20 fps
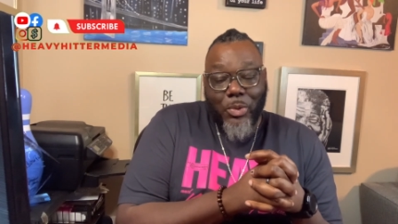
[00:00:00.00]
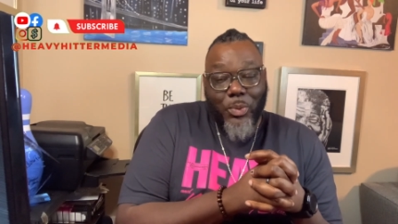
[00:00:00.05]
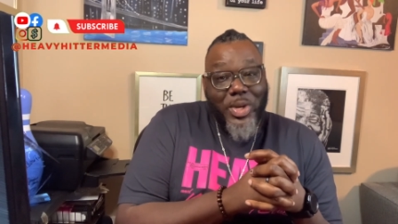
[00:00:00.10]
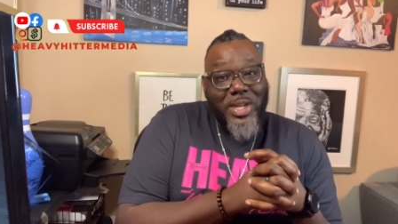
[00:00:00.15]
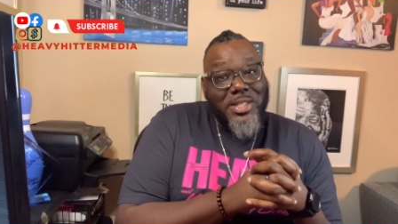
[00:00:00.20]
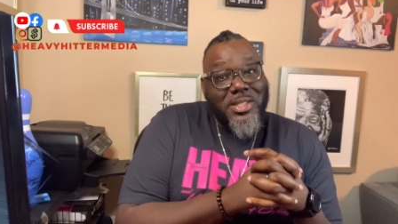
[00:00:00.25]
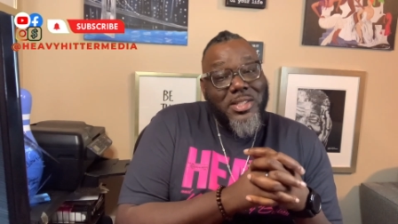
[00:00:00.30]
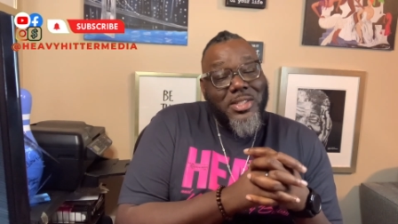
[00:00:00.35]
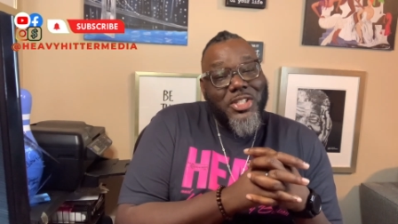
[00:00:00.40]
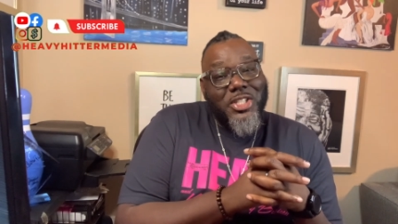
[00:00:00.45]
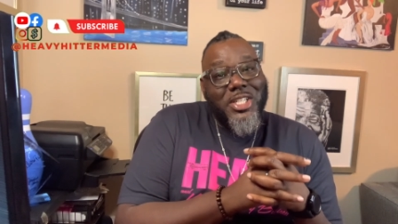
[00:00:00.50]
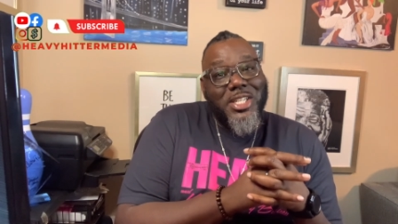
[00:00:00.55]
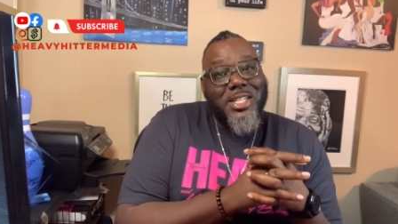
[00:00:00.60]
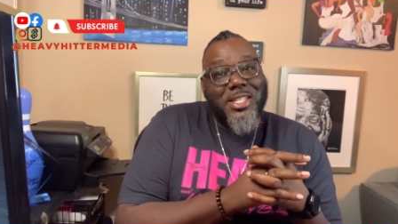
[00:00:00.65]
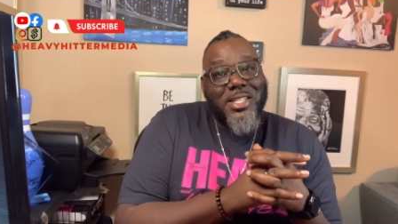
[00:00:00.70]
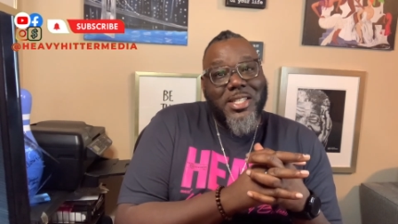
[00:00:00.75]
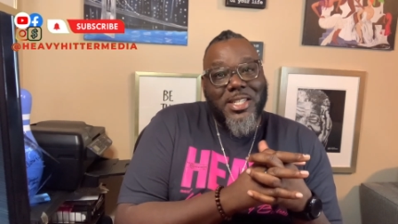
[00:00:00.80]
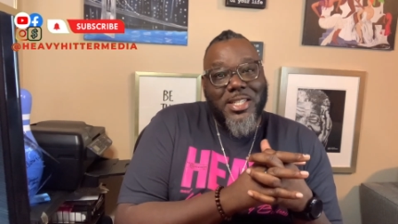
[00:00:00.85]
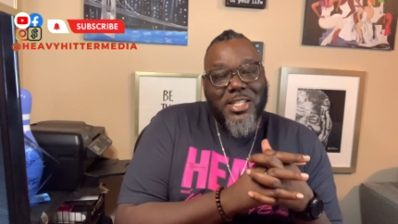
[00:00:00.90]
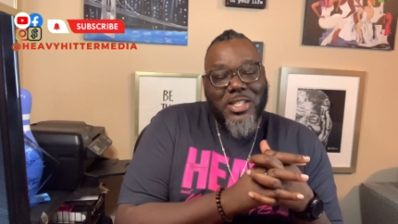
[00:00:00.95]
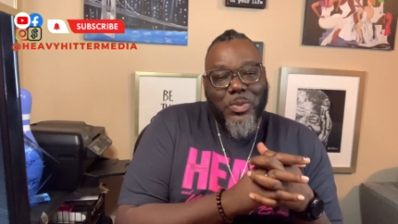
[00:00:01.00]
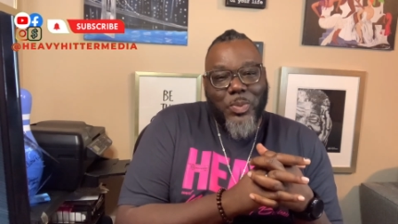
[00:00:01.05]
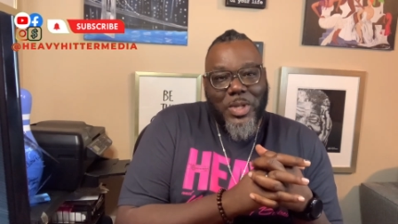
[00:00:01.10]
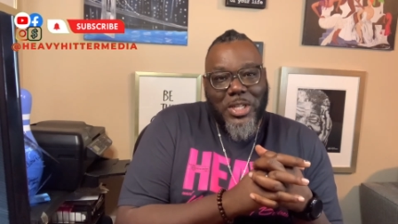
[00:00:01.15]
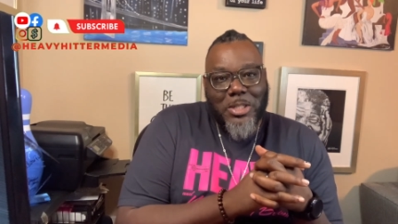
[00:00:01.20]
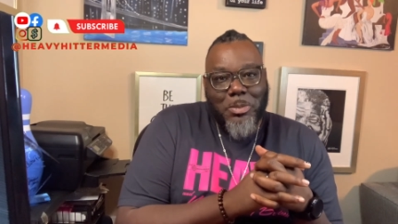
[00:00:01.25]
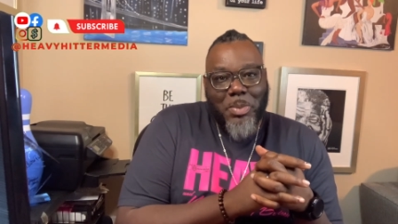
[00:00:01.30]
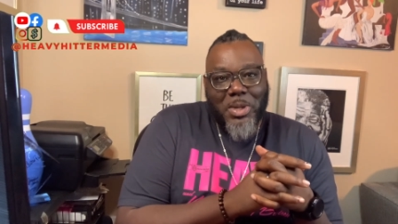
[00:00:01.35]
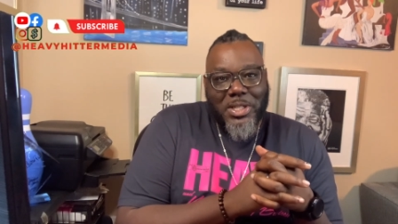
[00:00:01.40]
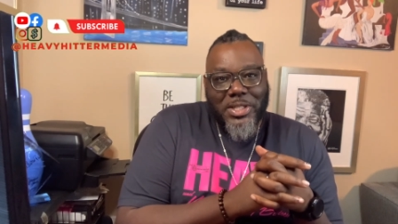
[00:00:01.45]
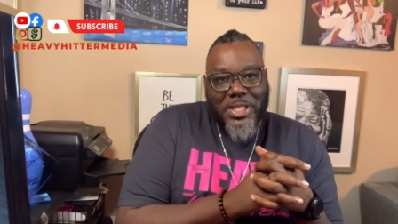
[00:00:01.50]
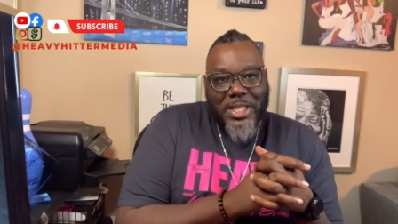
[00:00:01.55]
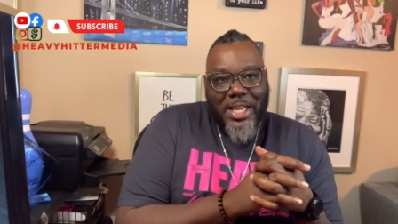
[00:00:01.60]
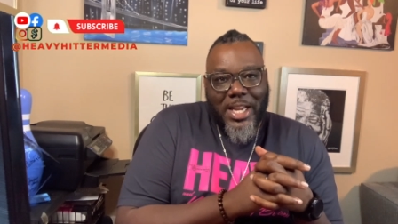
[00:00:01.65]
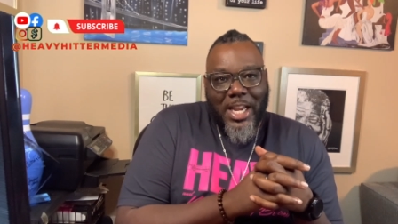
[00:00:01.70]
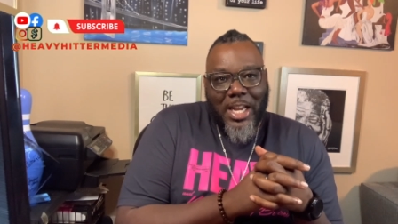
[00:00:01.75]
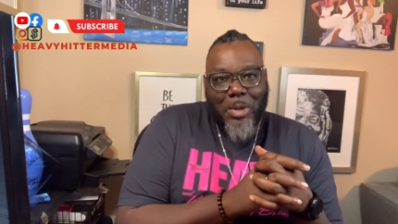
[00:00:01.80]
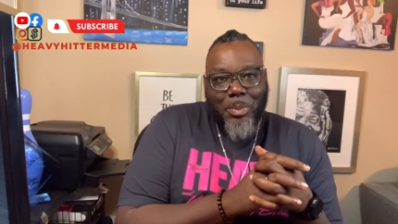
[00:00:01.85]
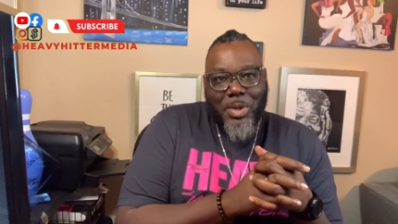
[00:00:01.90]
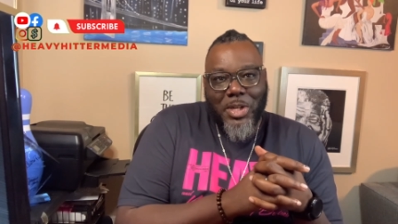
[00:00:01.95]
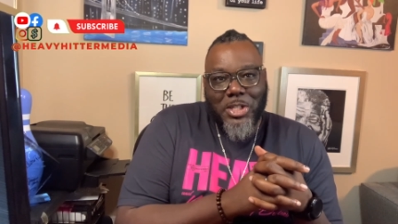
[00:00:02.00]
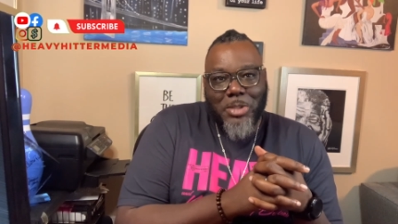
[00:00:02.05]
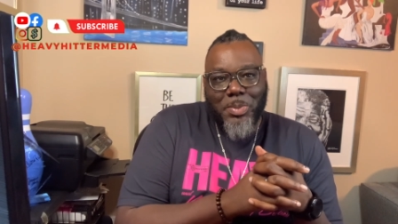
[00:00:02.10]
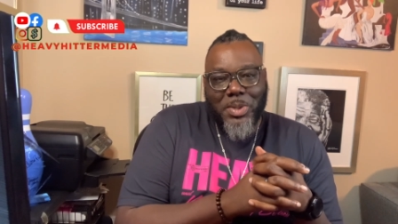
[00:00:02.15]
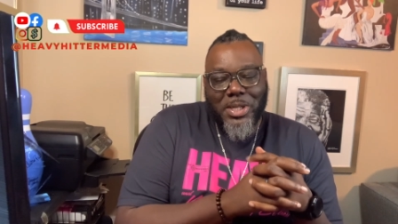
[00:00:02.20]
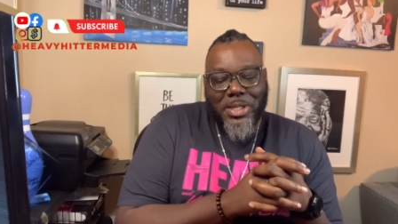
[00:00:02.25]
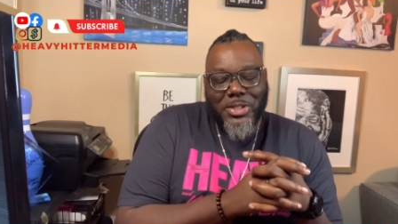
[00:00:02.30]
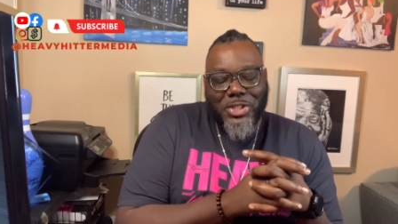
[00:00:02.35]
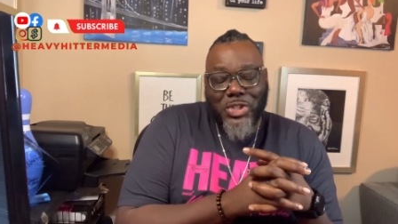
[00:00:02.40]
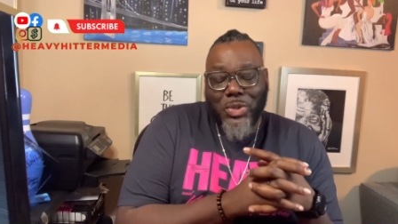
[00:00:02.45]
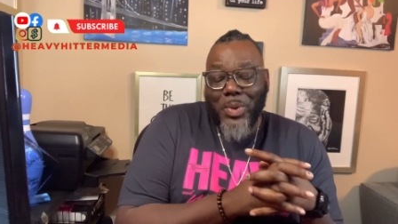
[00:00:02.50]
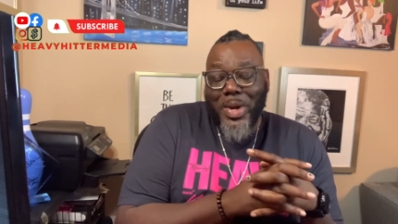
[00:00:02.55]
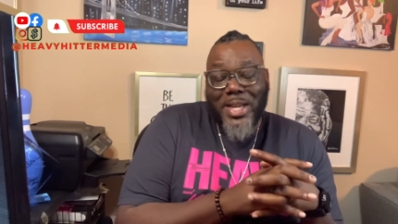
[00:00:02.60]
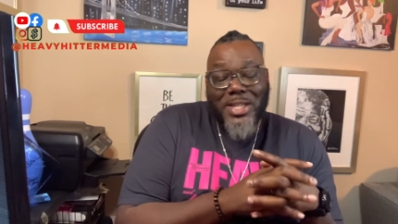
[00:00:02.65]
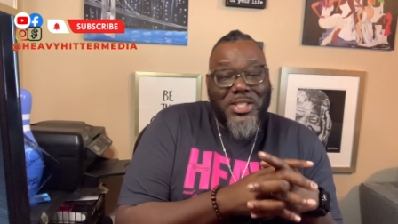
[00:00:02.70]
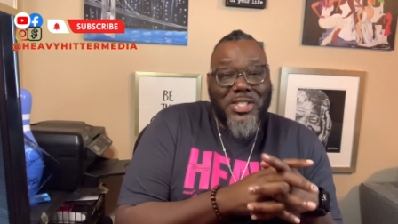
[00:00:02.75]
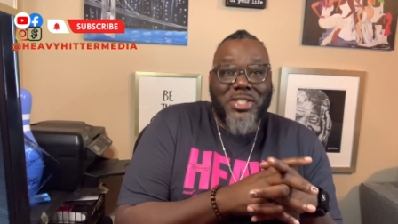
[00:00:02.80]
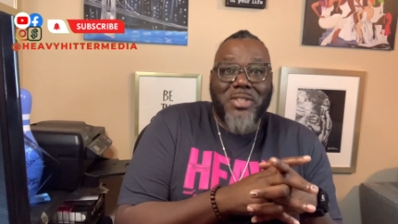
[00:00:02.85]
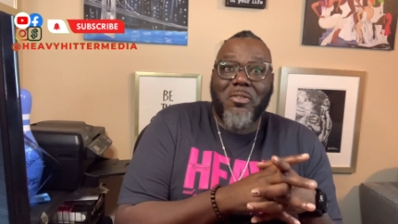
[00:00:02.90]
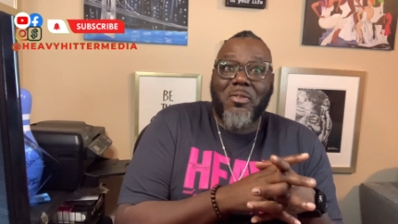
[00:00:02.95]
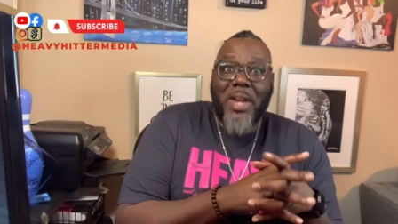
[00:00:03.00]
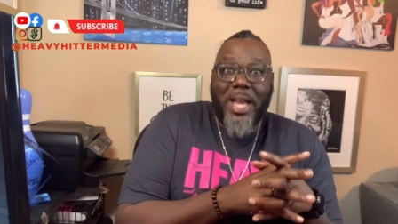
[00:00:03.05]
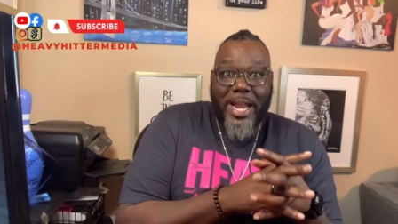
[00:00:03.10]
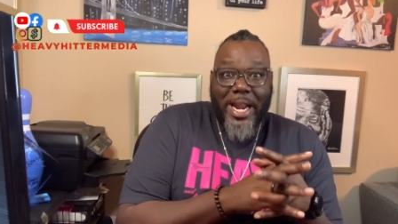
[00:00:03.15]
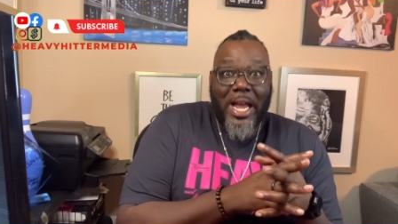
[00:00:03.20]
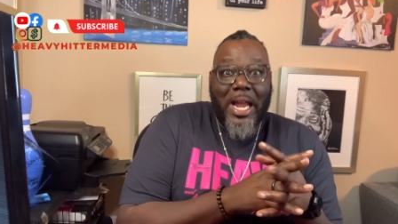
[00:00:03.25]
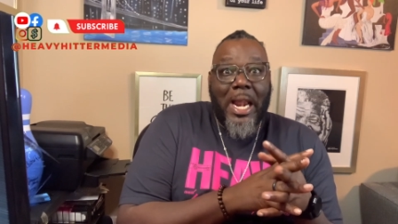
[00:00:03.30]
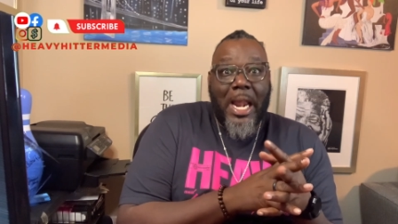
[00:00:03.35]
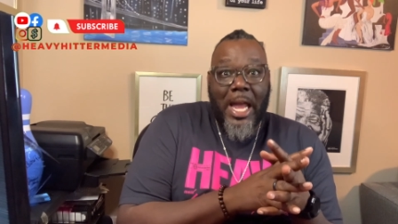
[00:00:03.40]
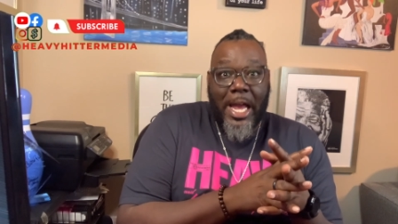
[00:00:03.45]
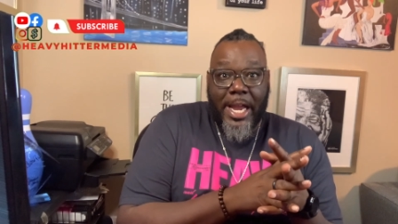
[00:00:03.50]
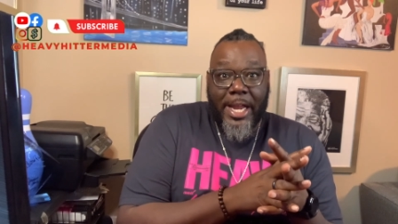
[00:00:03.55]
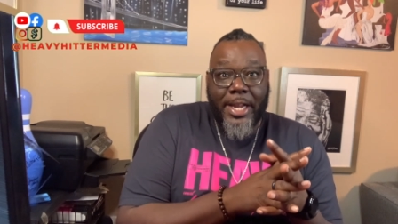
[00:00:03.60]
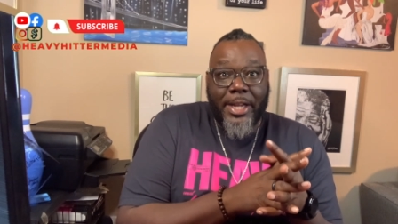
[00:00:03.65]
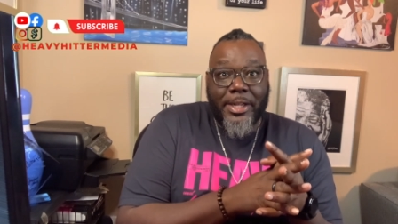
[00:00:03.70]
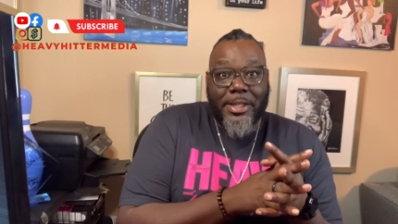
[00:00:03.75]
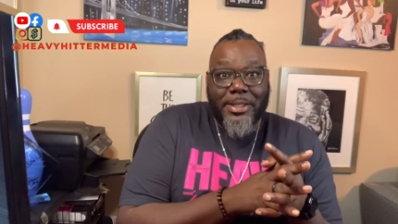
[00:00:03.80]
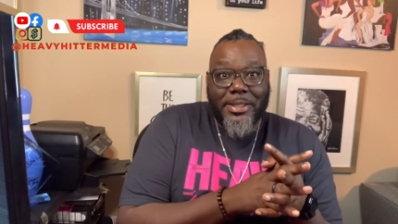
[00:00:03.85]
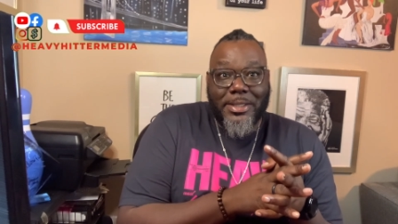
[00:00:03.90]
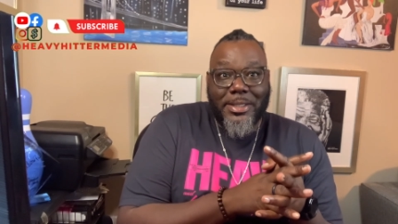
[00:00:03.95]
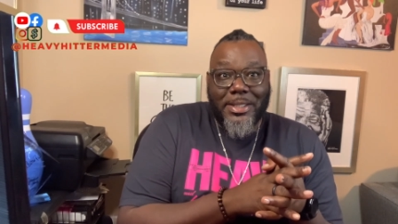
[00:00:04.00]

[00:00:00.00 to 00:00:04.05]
reason she is this week's Busted Can Peach is because Sheree is just a flat-out liar.